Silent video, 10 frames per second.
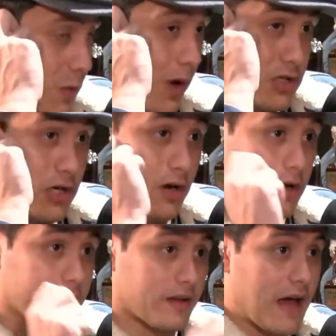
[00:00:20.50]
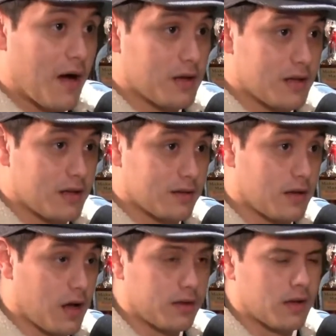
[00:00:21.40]
wash cars at Audi. You
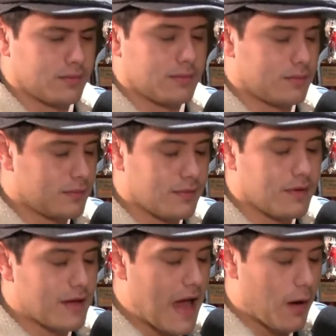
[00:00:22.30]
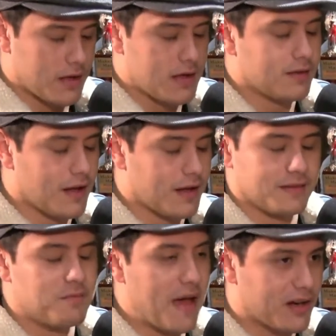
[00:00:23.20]
know, I'm not Audi, not
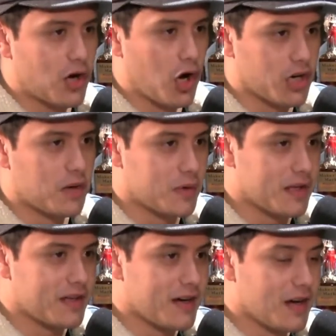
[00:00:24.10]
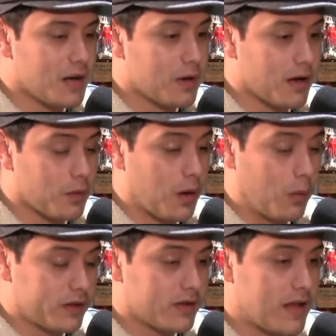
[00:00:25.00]
bad car company. Um, right. I, I,
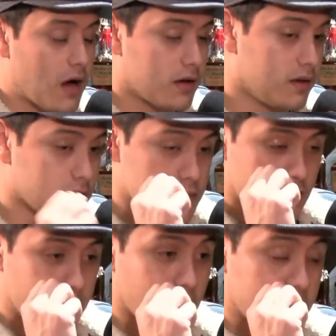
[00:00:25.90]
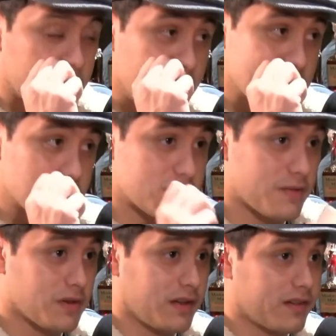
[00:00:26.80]
worked at the Audi dealership, and I did that
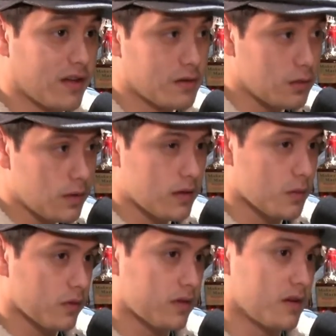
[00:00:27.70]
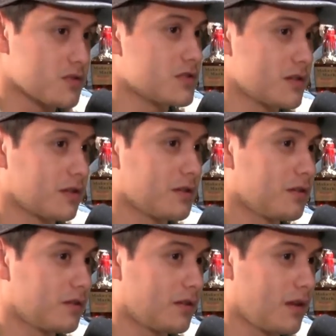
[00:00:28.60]
specifically because I knew that there was country
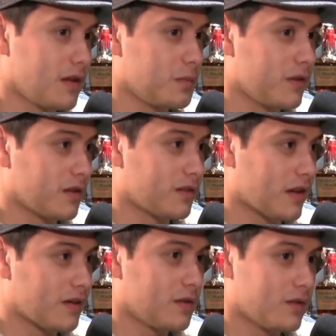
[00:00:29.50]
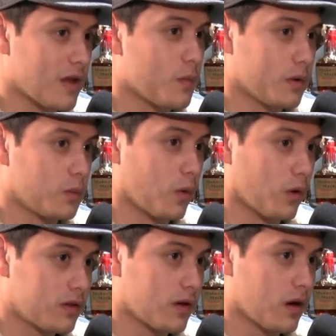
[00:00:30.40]
singers and music executives that would
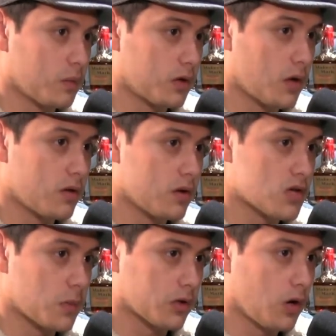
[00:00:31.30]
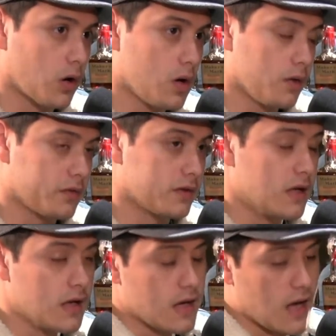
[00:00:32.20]
work there or go there, drop their car off, and
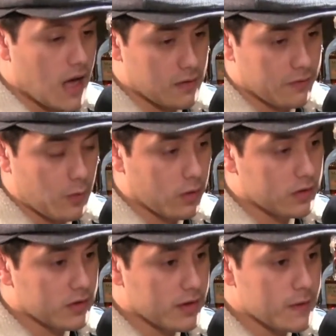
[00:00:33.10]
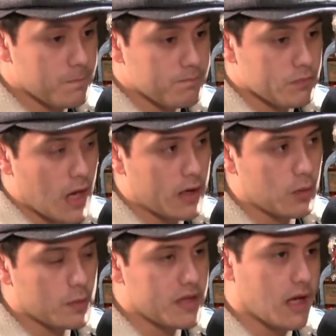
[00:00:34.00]
I knew if I worked there, I didn't
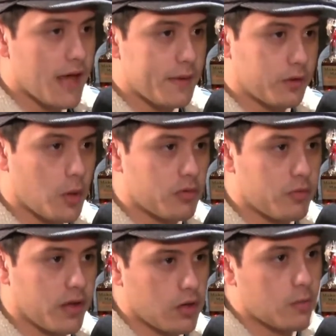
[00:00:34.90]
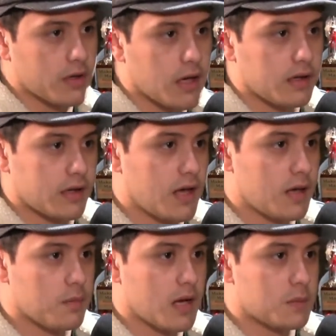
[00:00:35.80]
want to be the guy that would go up to him and be like, "Oh my god, like,
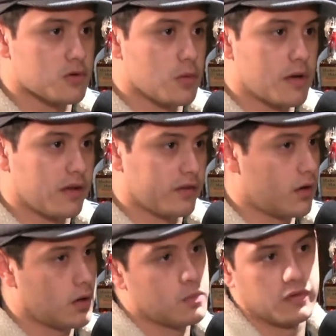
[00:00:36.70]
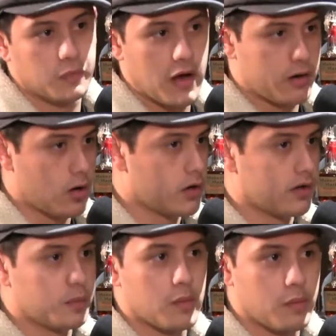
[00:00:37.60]
hey, my name is Roman Alexander. I'm an aspiring yeah.
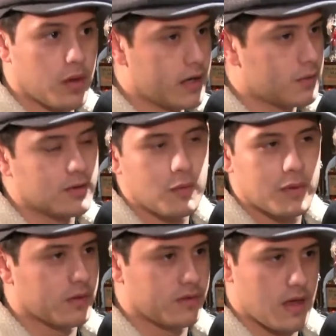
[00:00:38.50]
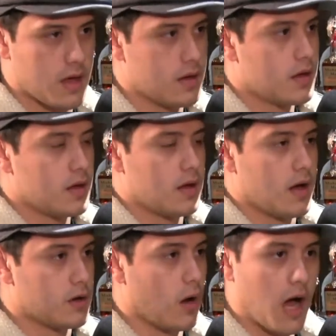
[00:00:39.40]
artist. Blah blah yeah. blah." I didn't, nobody wants that.
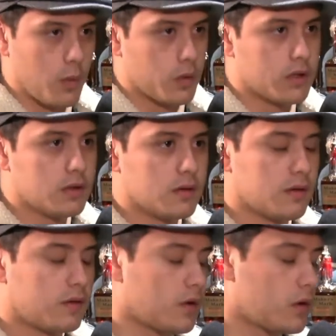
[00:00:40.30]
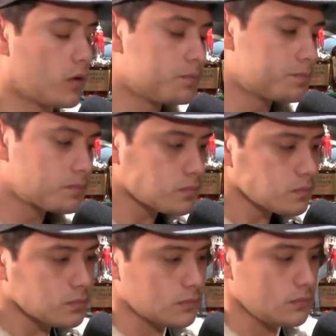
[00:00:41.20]
I know I wouldn't. So
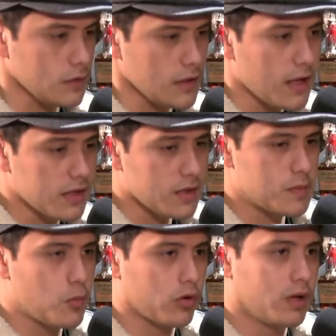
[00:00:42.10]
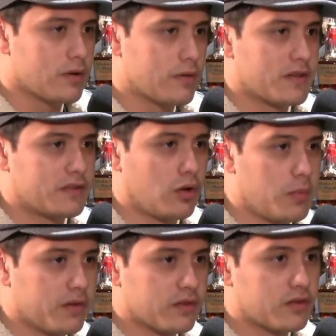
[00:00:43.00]
I thought it'd be more clever if I stole
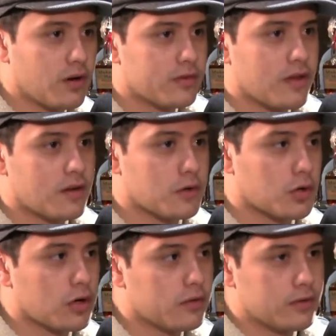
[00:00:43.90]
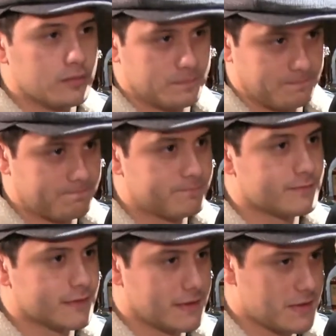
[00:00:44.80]
business cards out of their cars.
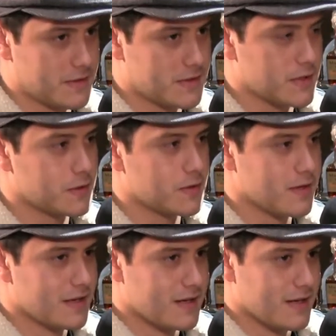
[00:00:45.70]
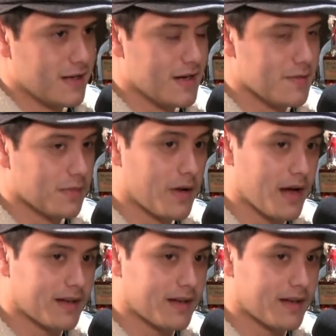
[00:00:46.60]
So um, I'm not going